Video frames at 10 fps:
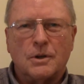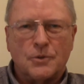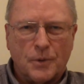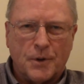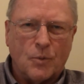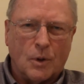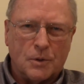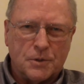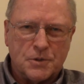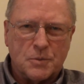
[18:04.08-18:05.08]
a drinking
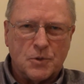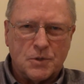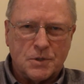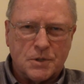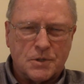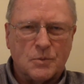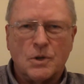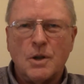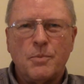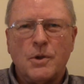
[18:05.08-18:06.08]
water distribution system.
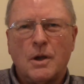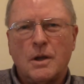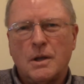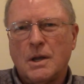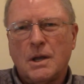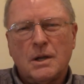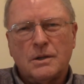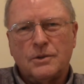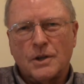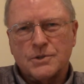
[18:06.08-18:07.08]
And EPA
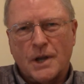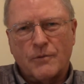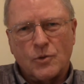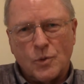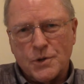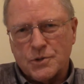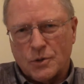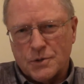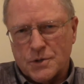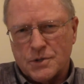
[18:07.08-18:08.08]
doesn't have the
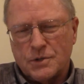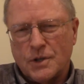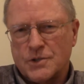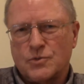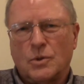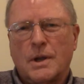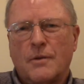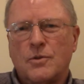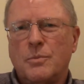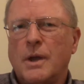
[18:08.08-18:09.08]
resources and doesn't really
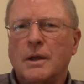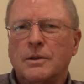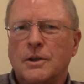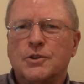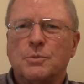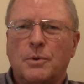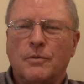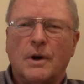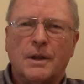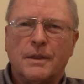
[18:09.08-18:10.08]
have the mandate to
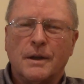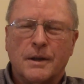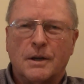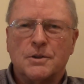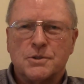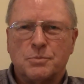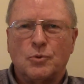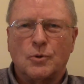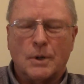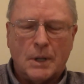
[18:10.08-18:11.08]
provide that kind of
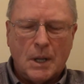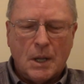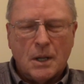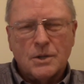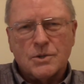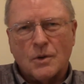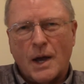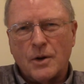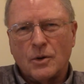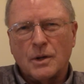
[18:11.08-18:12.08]
support. So
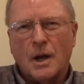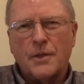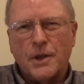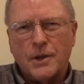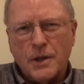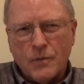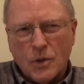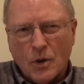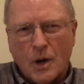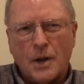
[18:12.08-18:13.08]
I think
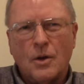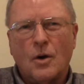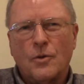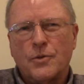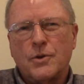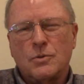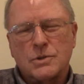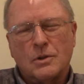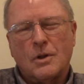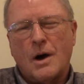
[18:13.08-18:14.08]
even though I know that there
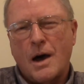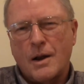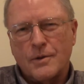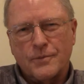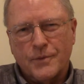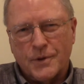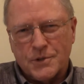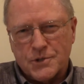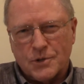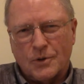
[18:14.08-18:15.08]
was a lot of
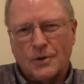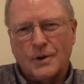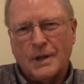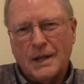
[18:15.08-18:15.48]
concern